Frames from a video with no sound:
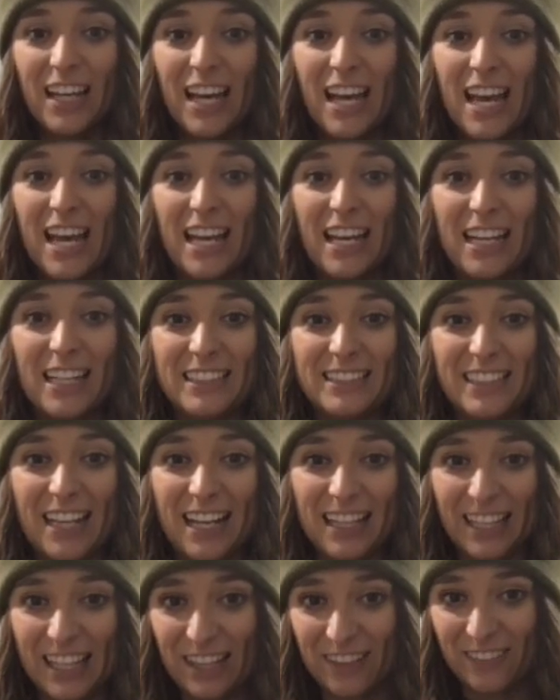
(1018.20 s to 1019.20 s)
And
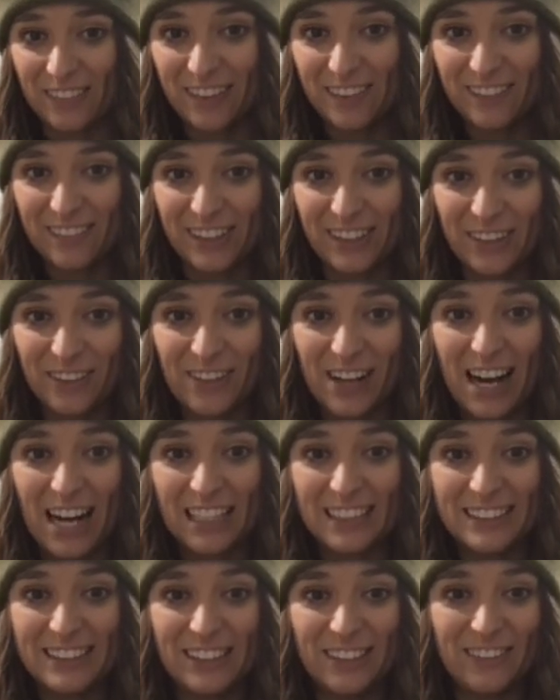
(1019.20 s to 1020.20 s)
I can't wait for you
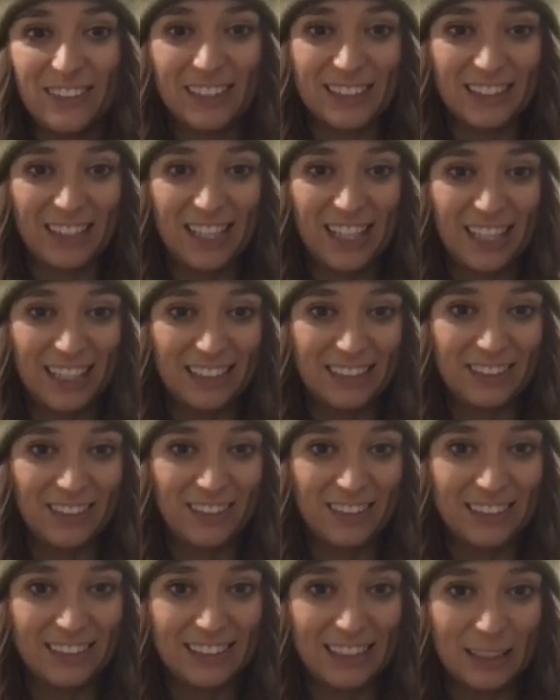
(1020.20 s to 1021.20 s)
guys to get your hands
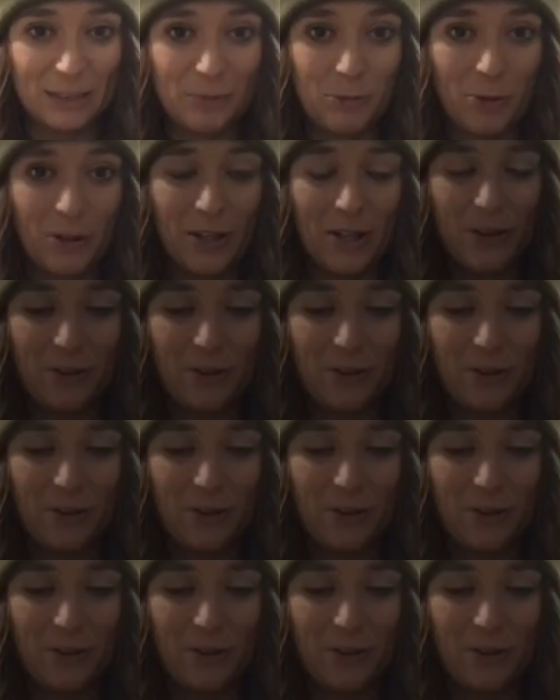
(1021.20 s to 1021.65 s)
on a 6.0